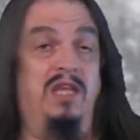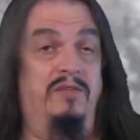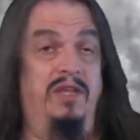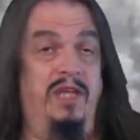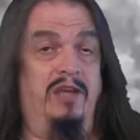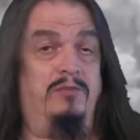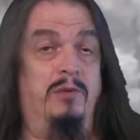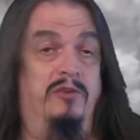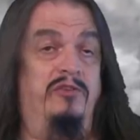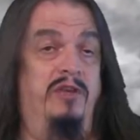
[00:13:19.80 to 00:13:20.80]
Even the
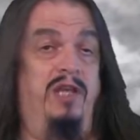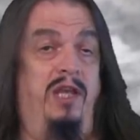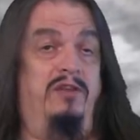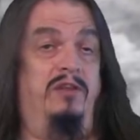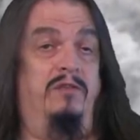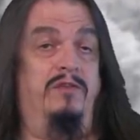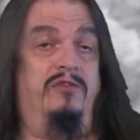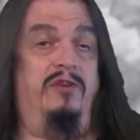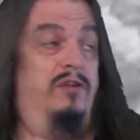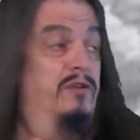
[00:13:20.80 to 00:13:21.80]
experts can't tell for
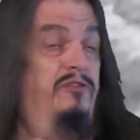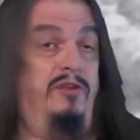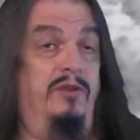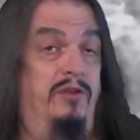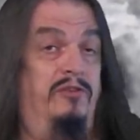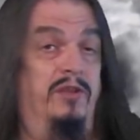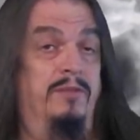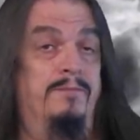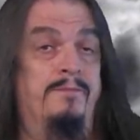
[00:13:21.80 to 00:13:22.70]
sure, seriously.